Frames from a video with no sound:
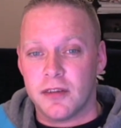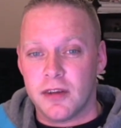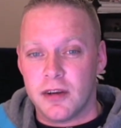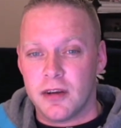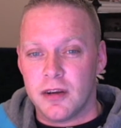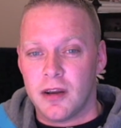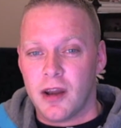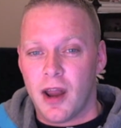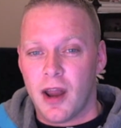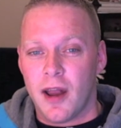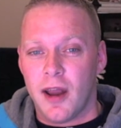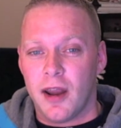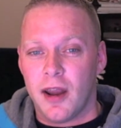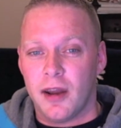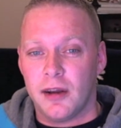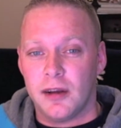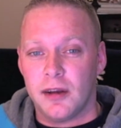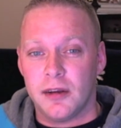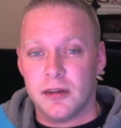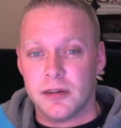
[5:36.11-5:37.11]

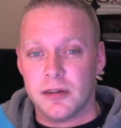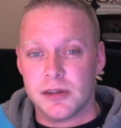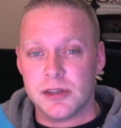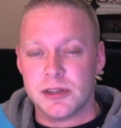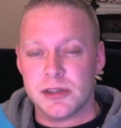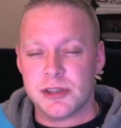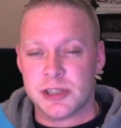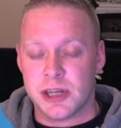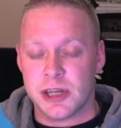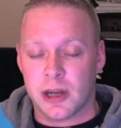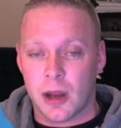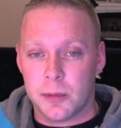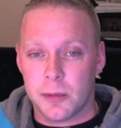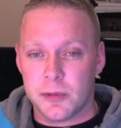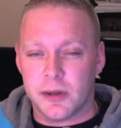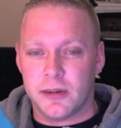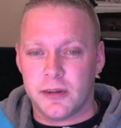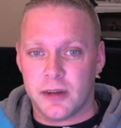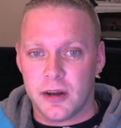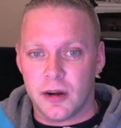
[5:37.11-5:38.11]
and she come
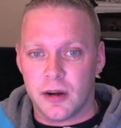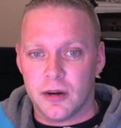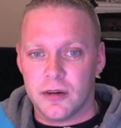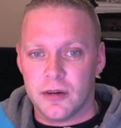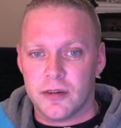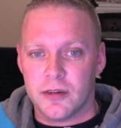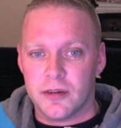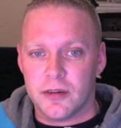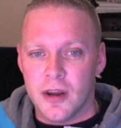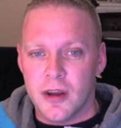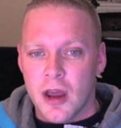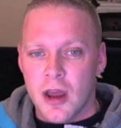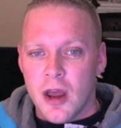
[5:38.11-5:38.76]
to tears.